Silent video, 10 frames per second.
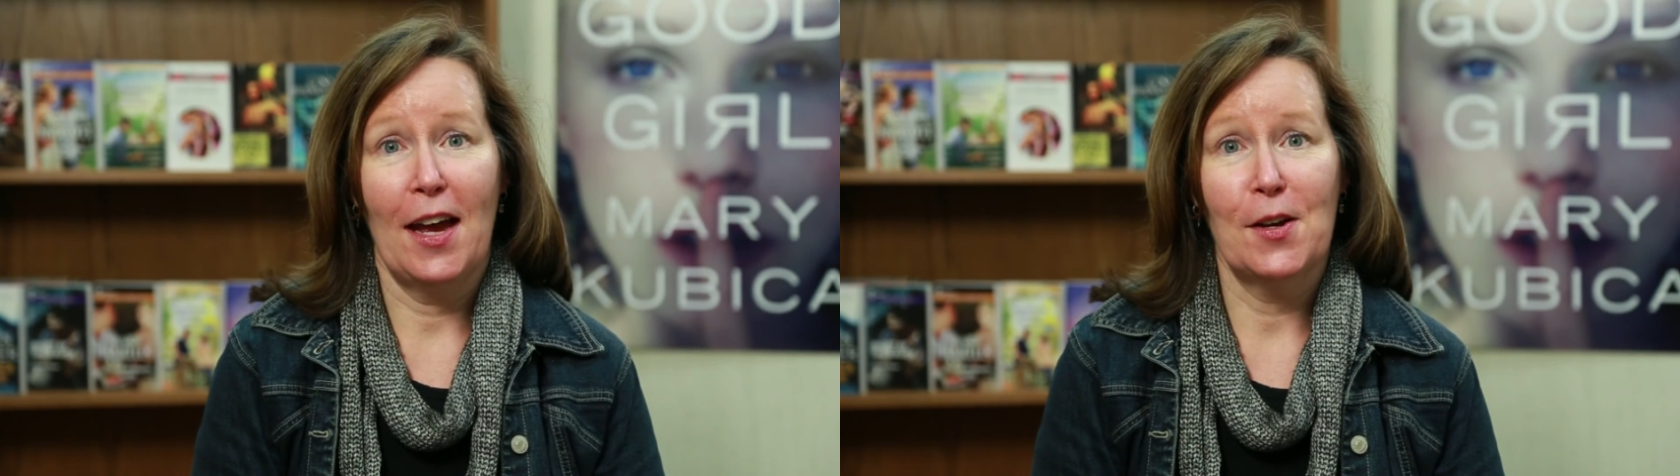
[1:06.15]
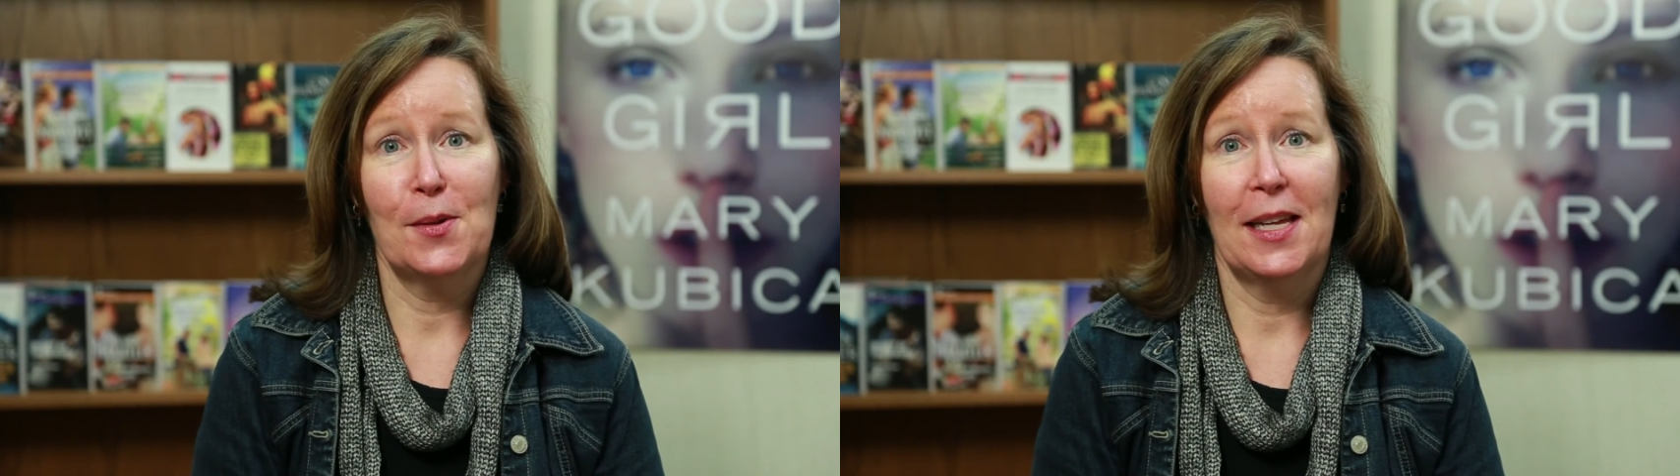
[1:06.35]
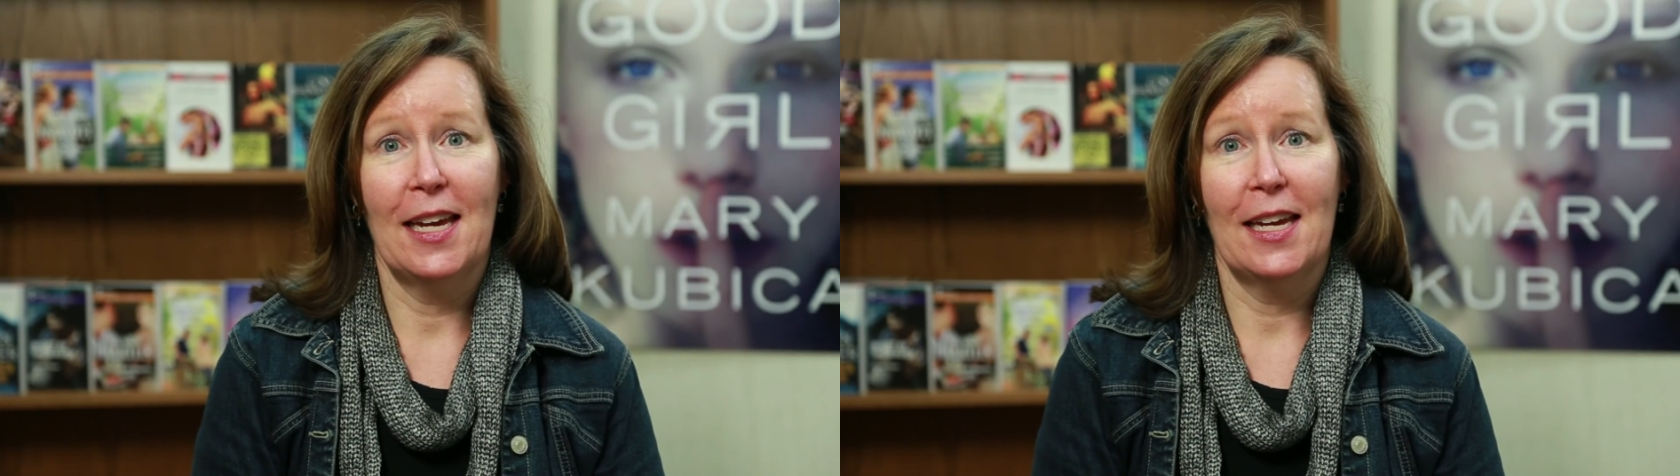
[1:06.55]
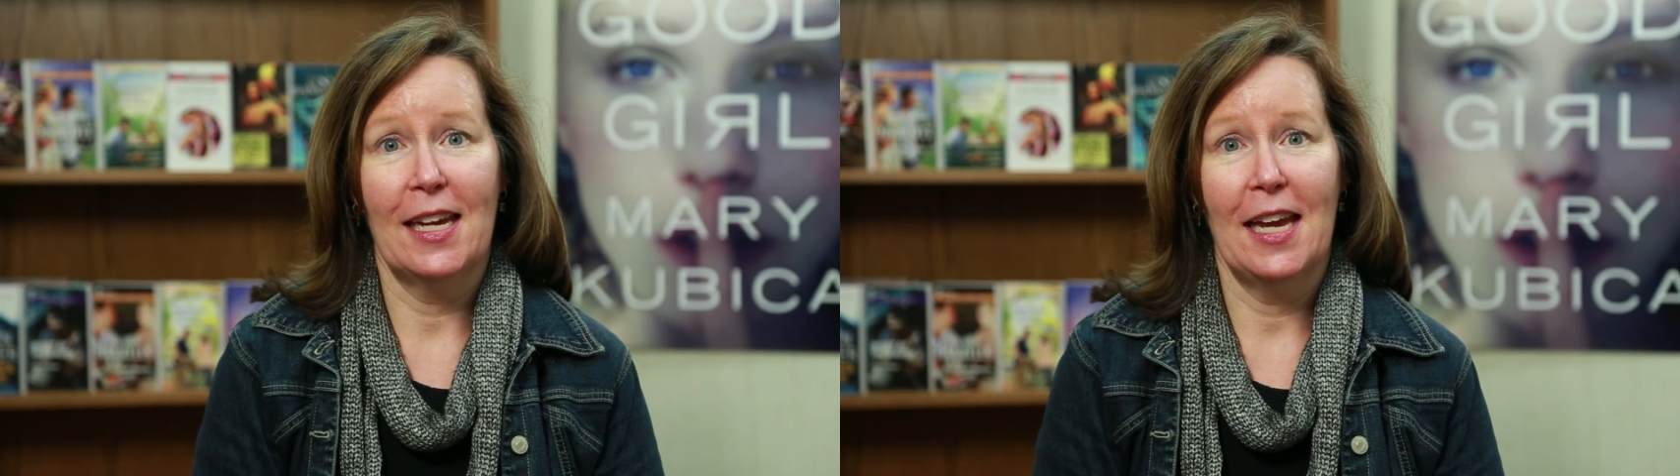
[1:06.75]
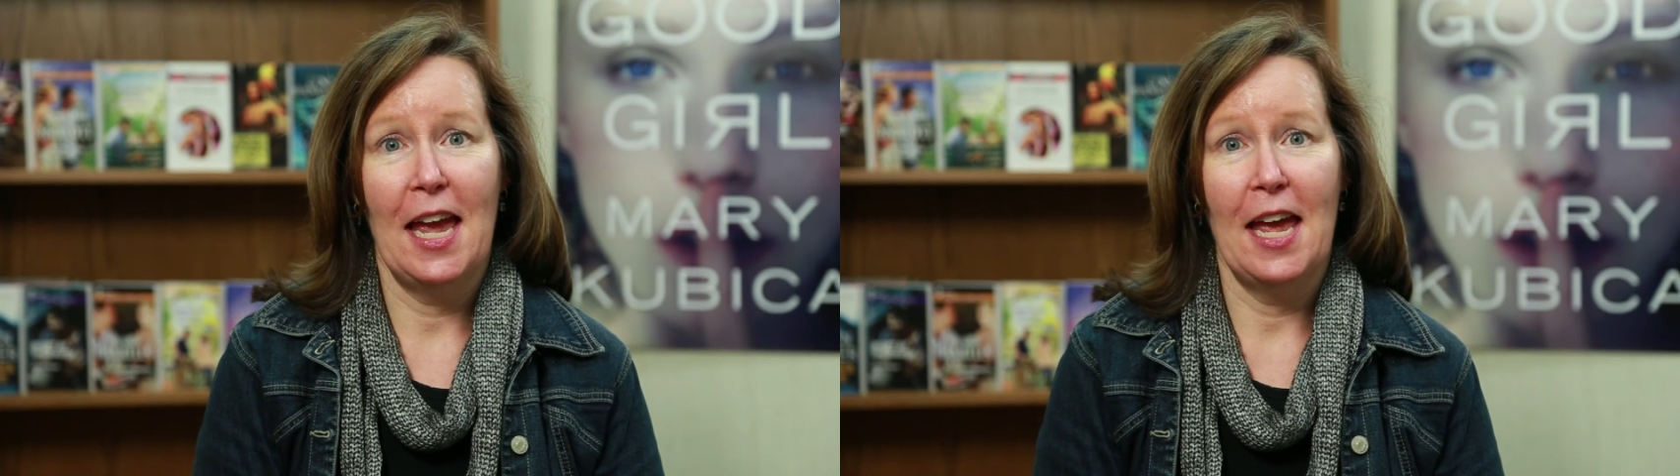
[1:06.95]
Echo
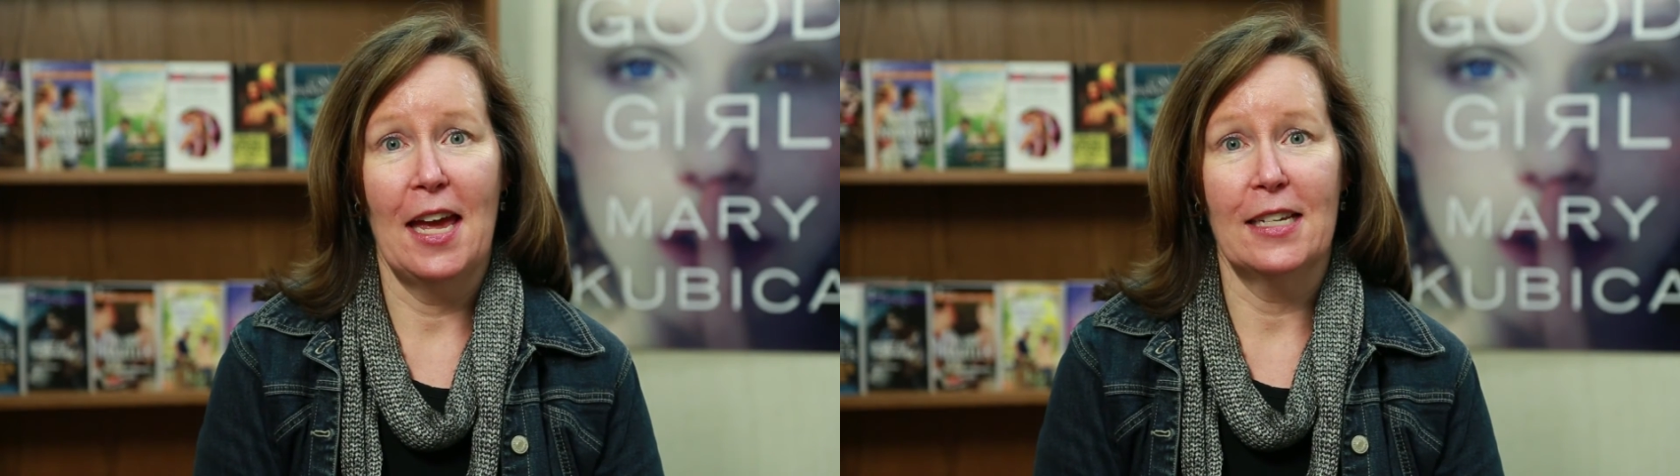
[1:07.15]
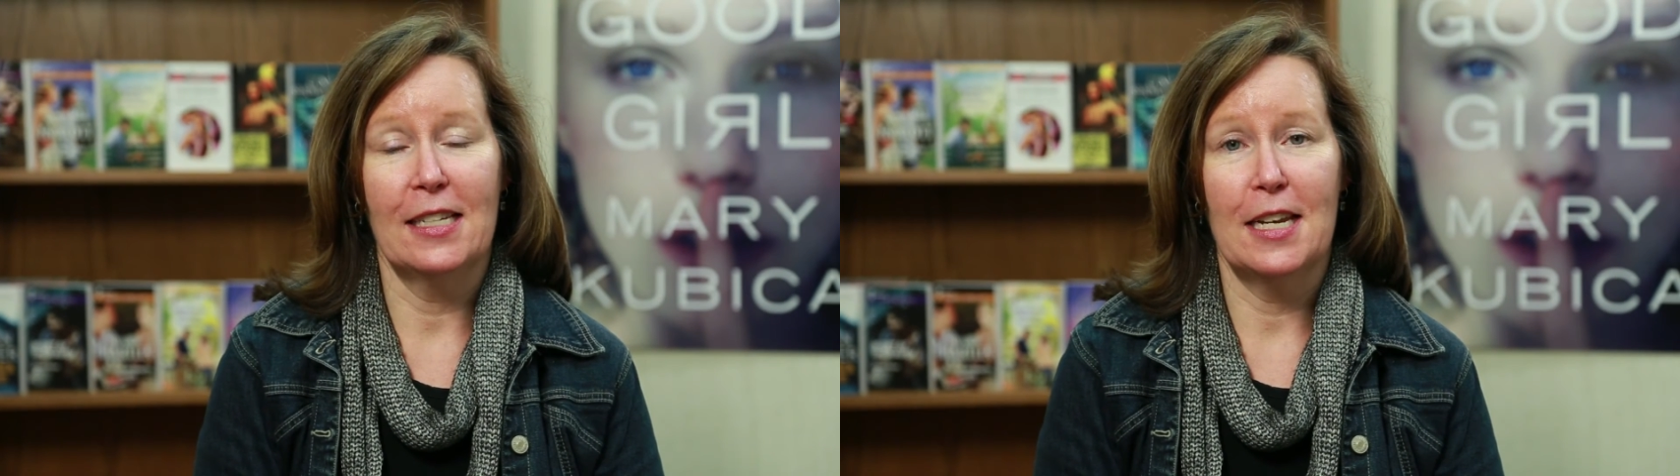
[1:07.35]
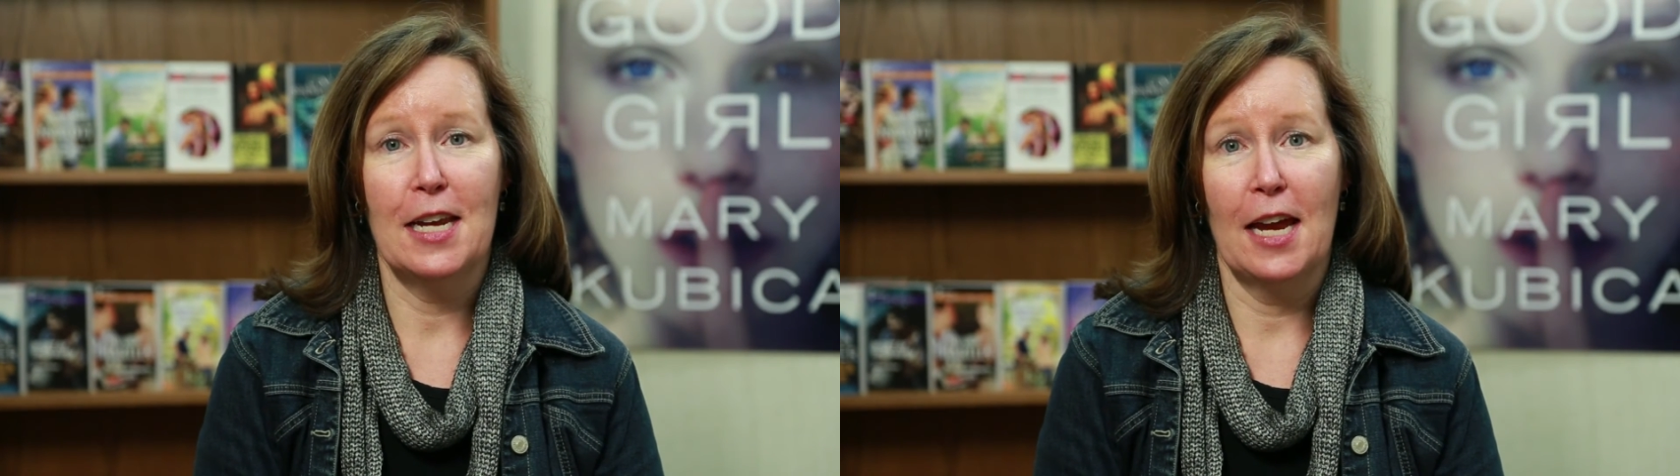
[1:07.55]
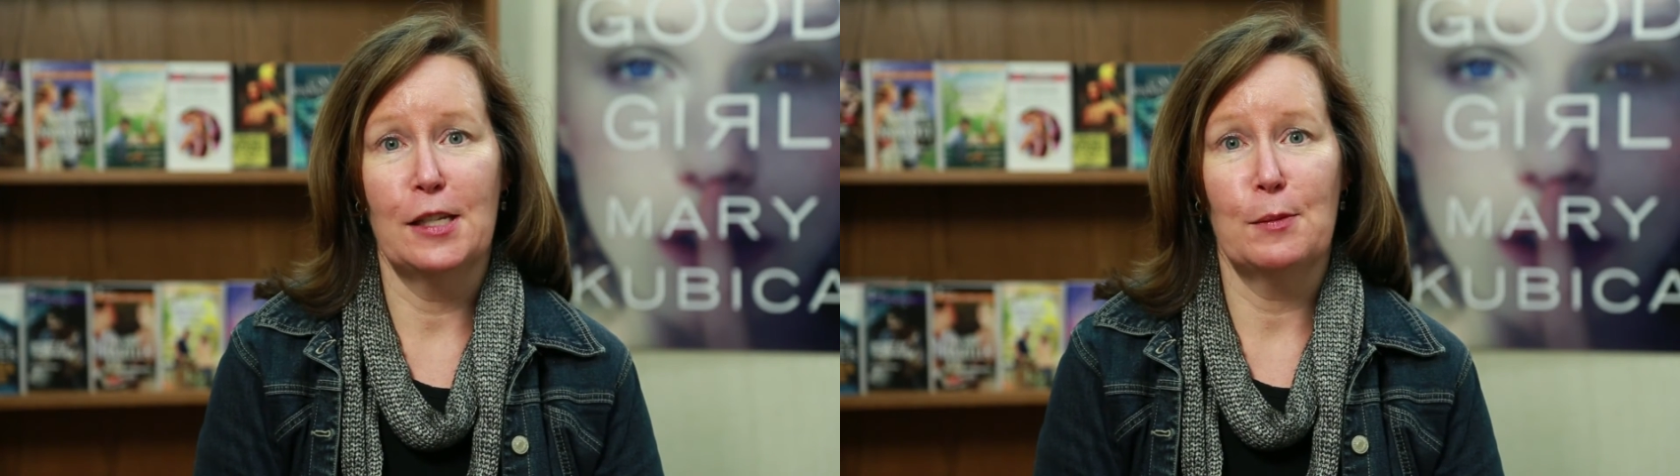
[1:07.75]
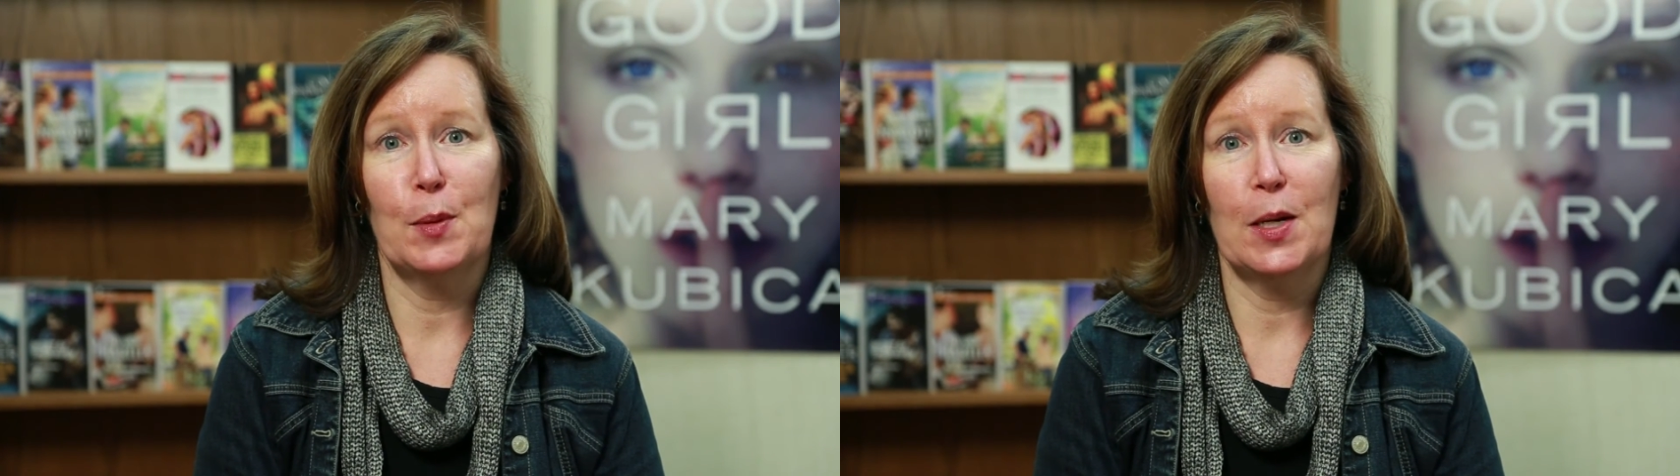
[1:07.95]
Lake and
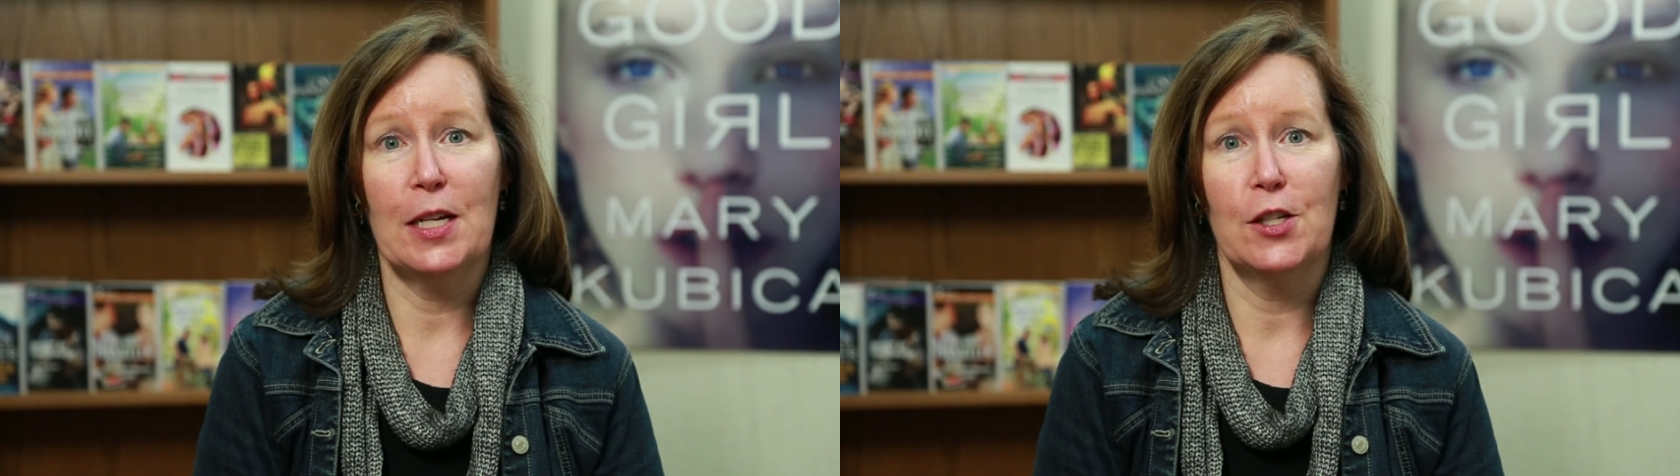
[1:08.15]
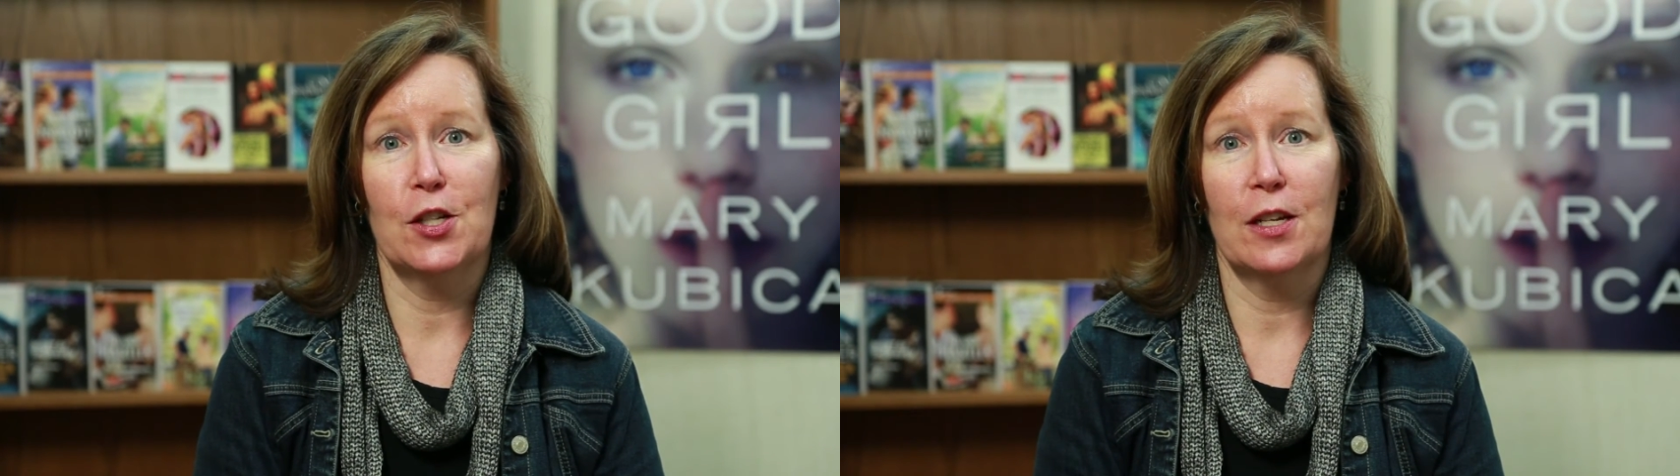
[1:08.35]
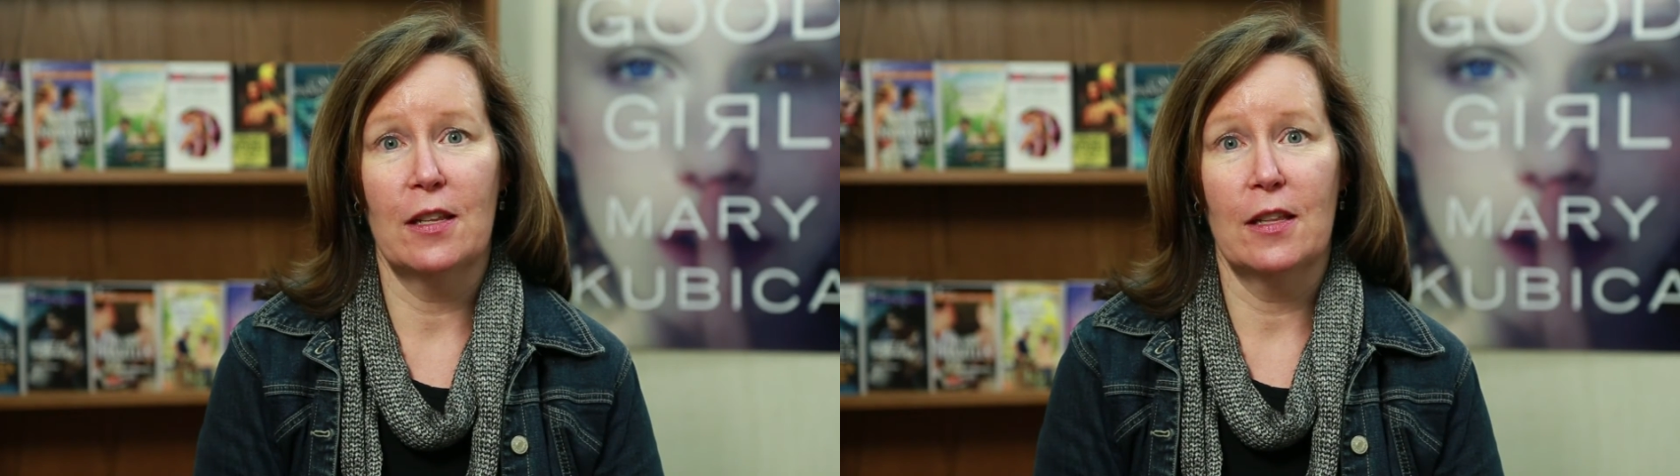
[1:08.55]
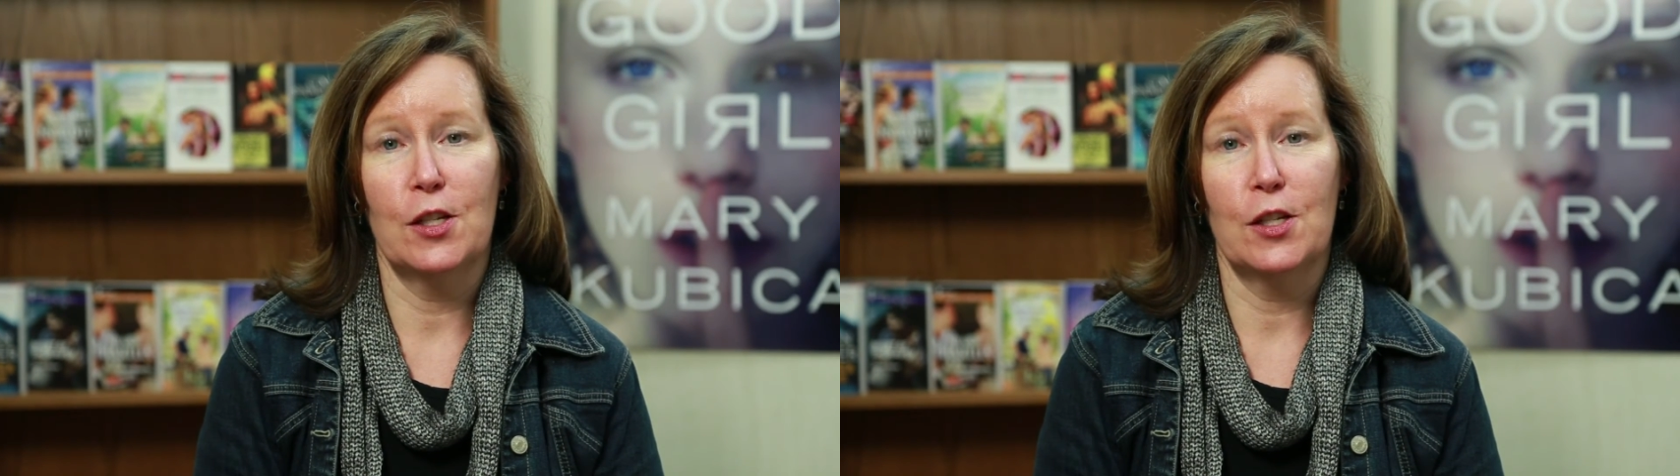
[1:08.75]
Knight's Bridge,